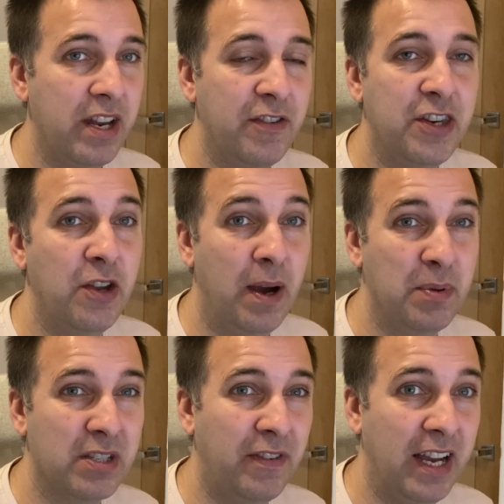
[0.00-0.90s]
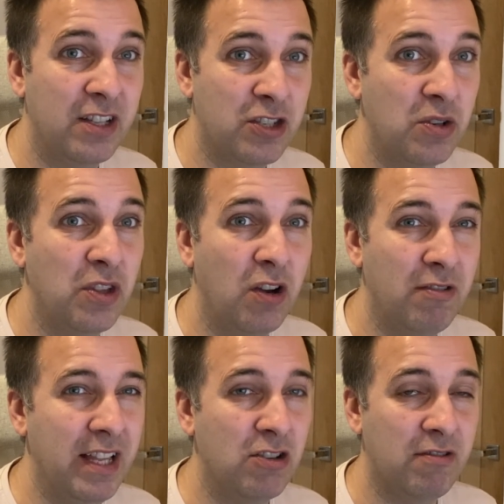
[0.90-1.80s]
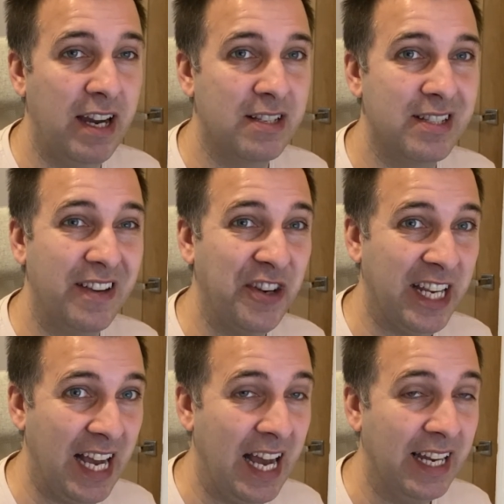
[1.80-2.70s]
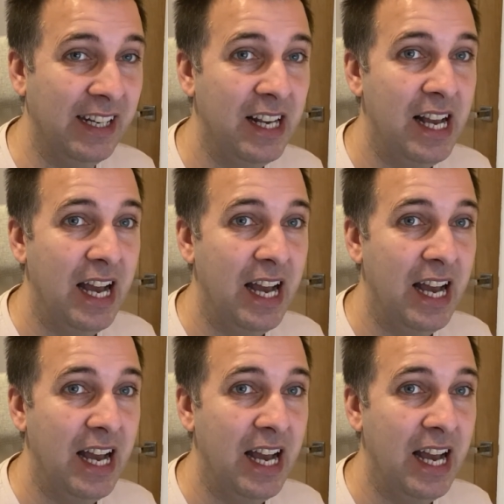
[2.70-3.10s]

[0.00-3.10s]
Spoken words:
If you do happen to find 2 that are really good writers, if you can,